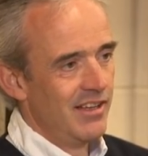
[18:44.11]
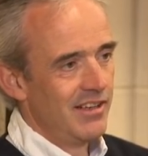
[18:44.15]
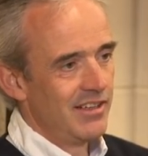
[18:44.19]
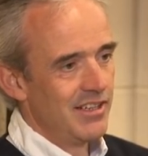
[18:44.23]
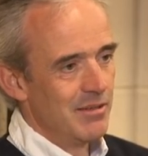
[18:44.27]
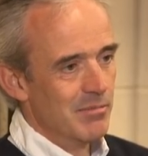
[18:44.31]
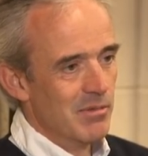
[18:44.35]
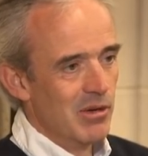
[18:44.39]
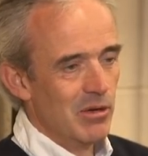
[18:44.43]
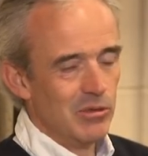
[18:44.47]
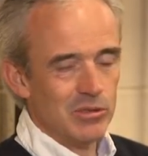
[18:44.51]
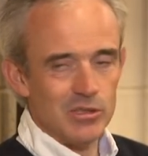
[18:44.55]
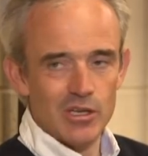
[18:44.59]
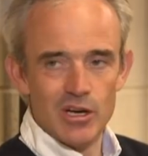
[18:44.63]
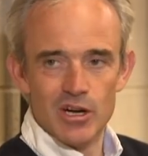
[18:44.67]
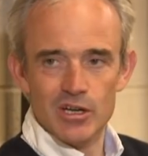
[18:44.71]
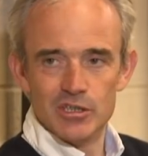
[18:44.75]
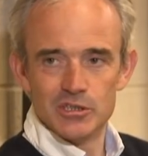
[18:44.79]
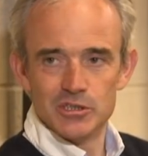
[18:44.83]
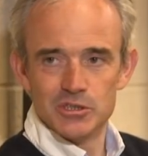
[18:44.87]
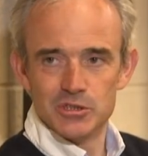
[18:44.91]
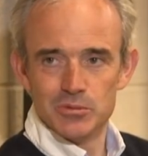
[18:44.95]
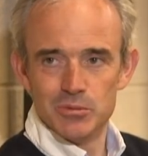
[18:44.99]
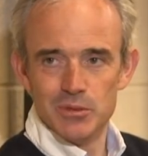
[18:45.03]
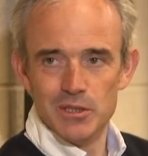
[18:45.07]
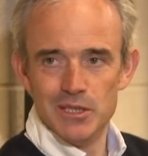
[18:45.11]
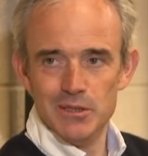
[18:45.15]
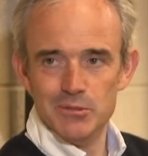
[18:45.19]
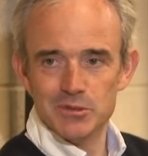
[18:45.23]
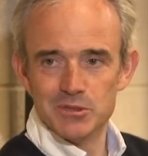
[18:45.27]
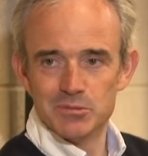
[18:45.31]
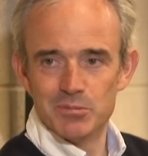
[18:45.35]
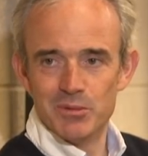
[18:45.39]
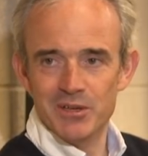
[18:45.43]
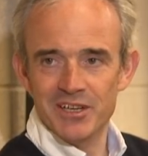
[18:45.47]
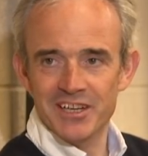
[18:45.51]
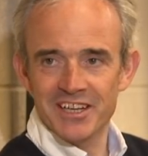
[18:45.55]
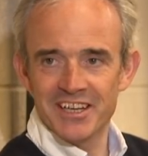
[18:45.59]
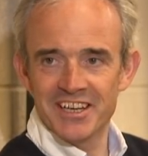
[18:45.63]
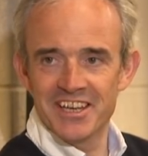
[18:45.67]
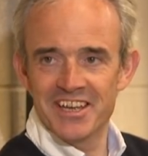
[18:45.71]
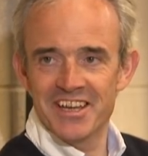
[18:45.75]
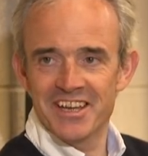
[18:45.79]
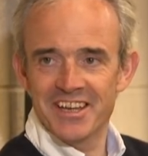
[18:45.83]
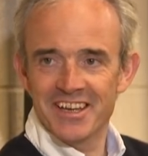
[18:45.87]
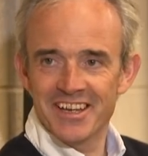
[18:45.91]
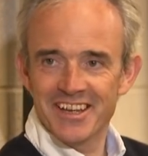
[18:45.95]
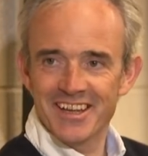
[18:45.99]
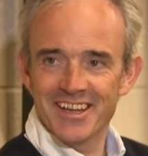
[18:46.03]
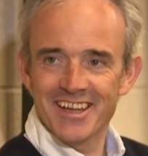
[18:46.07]
the amount of horses Willie was bringing,
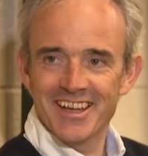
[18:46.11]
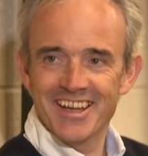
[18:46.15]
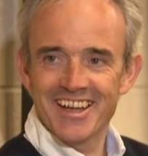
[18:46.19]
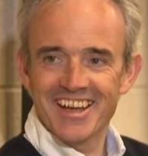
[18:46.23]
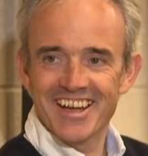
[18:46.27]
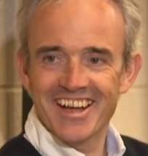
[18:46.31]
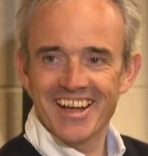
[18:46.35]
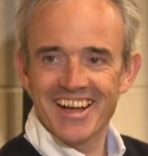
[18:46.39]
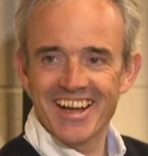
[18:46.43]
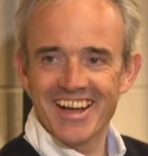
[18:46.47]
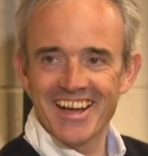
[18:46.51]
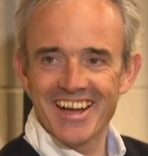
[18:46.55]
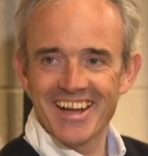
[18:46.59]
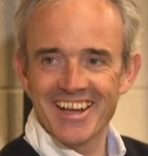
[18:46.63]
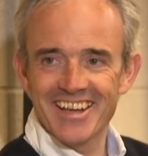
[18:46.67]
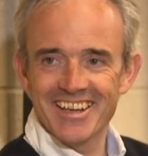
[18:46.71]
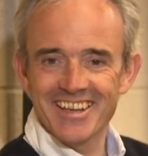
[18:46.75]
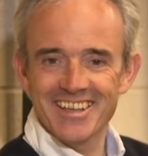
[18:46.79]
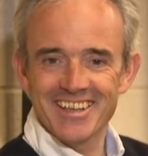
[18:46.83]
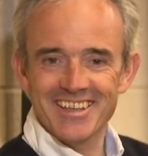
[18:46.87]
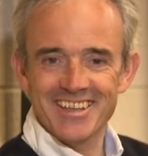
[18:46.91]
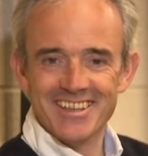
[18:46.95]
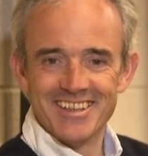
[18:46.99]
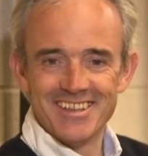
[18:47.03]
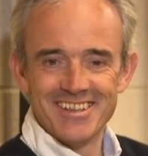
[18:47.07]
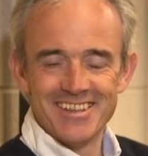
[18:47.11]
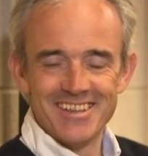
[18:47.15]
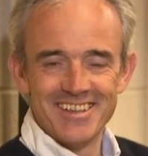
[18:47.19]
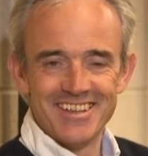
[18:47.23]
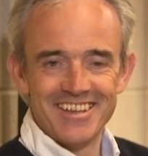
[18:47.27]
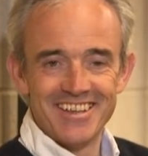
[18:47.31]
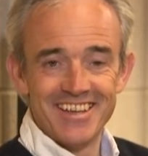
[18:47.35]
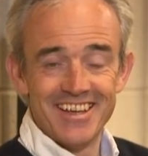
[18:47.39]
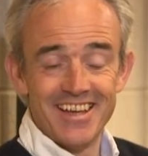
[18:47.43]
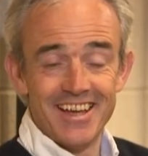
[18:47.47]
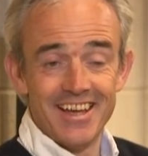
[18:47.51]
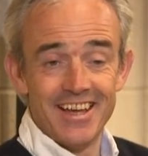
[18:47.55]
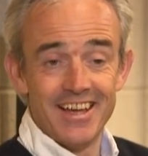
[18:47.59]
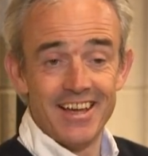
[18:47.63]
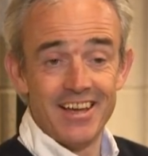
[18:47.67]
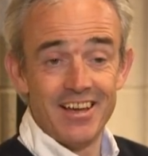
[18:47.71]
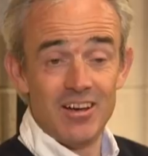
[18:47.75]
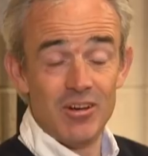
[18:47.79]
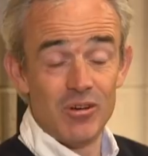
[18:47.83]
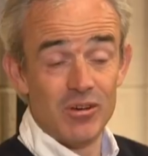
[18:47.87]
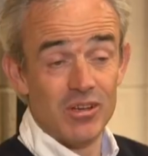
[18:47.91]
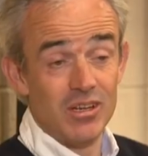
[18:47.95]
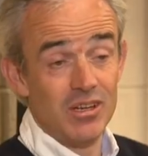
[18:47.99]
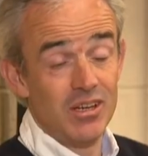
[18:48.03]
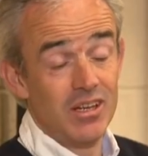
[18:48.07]
and uh,
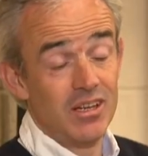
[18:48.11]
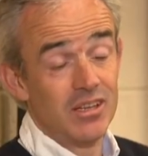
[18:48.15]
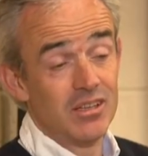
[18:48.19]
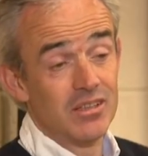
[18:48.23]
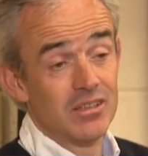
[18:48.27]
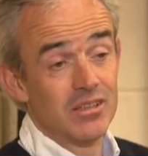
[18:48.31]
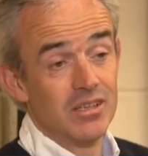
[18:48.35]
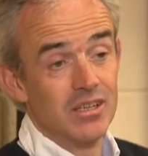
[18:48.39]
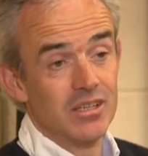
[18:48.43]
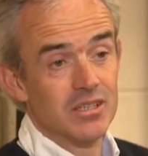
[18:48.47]
look, it, it,